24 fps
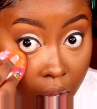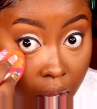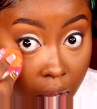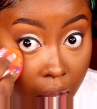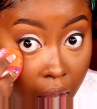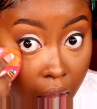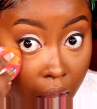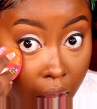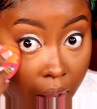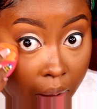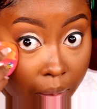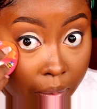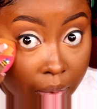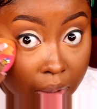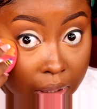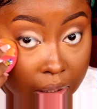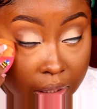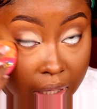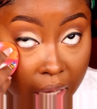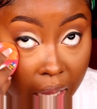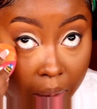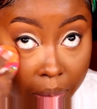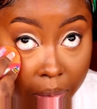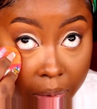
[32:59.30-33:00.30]
I'm
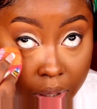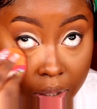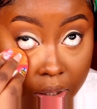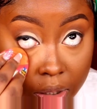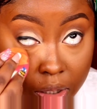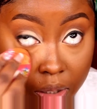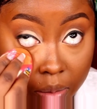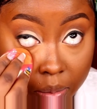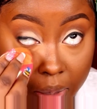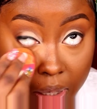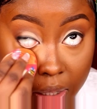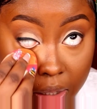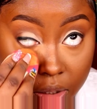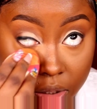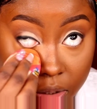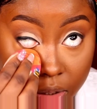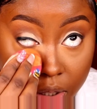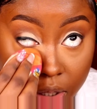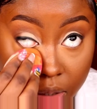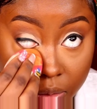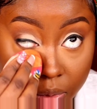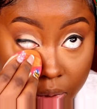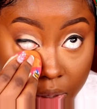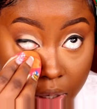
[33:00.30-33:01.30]
tapping to make
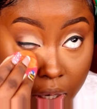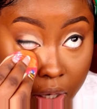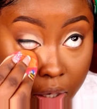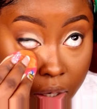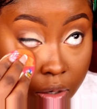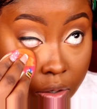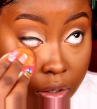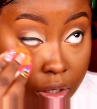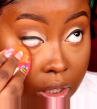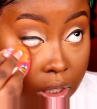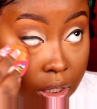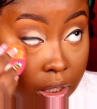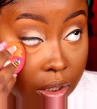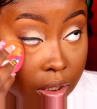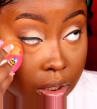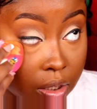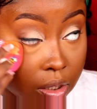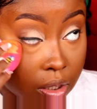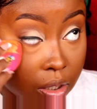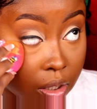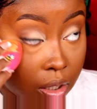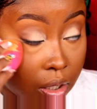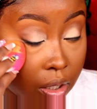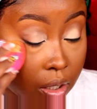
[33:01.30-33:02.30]
sure we're not creased.
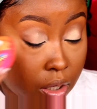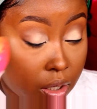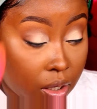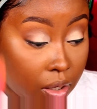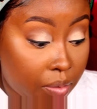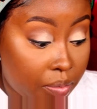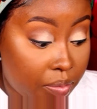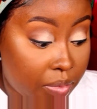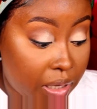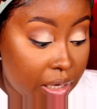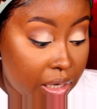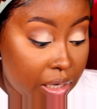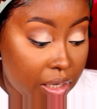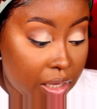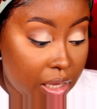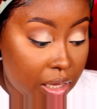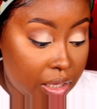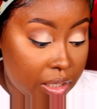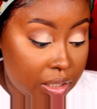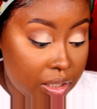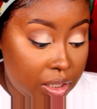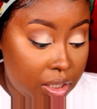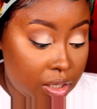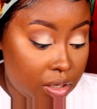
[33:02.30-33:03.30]
Blending that
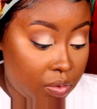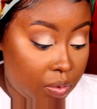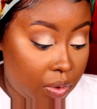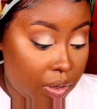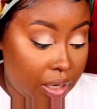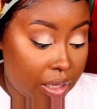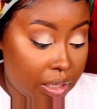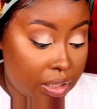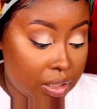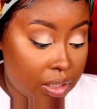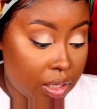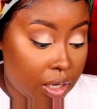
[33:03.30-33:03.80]
concealer one last